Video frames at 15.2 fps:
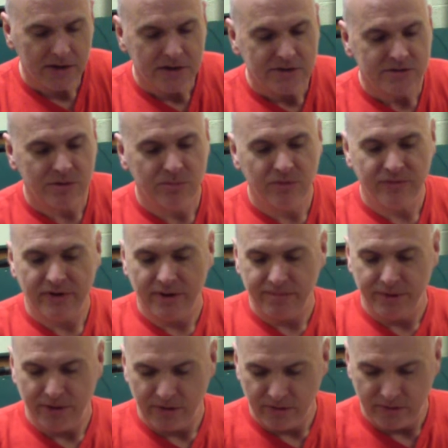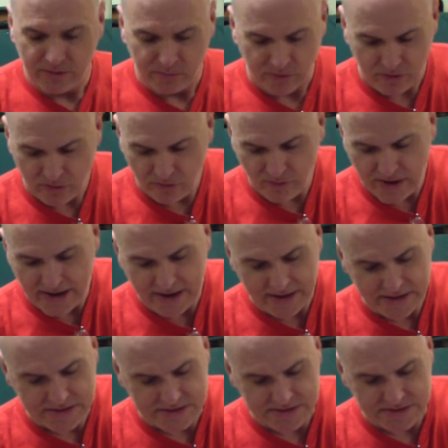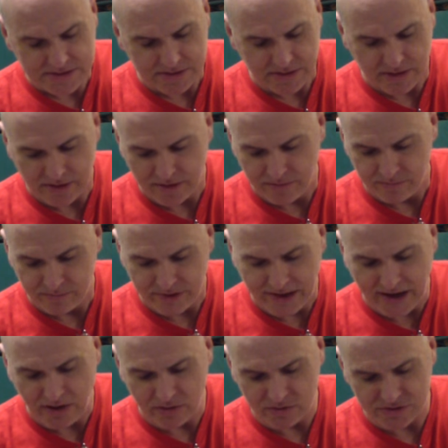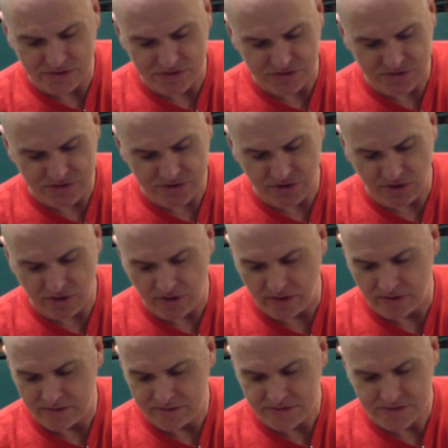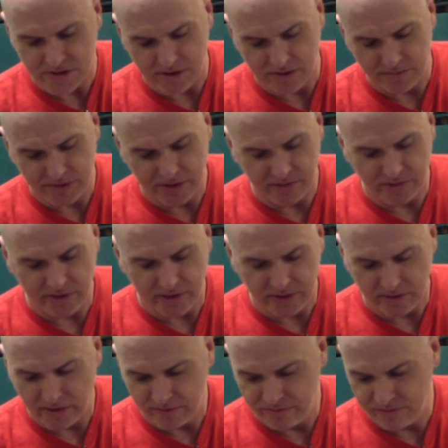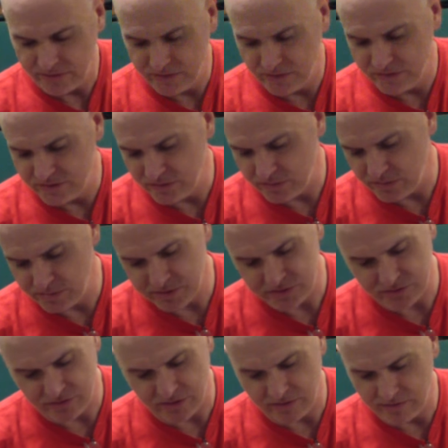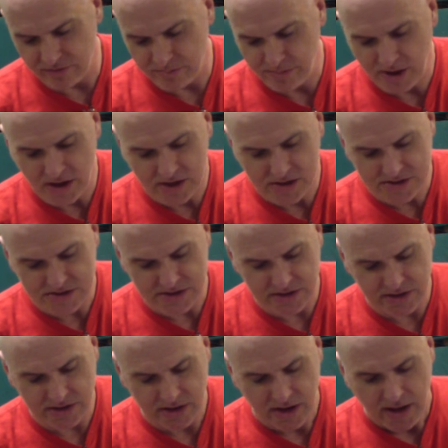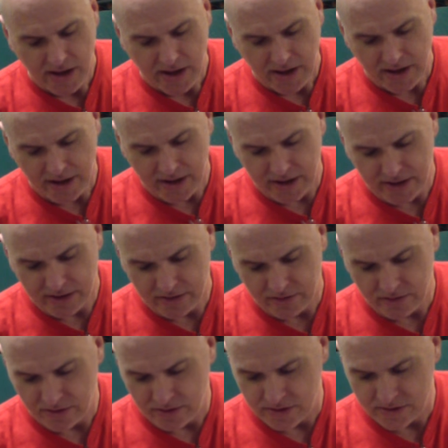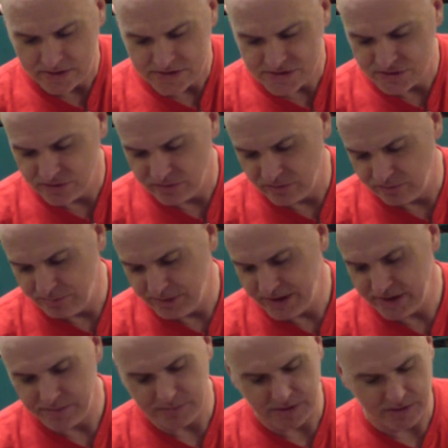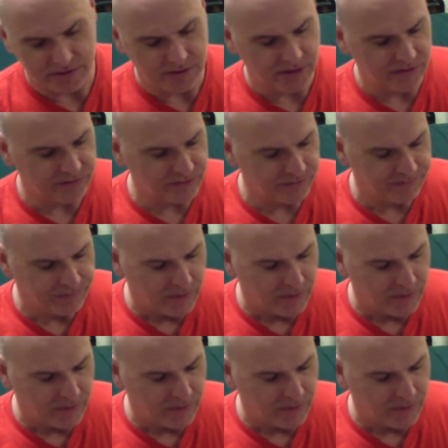So moving up here, there were cracks, gouges or scars here and here. I filled those in with a mixture of epoxy and silver pigment dust.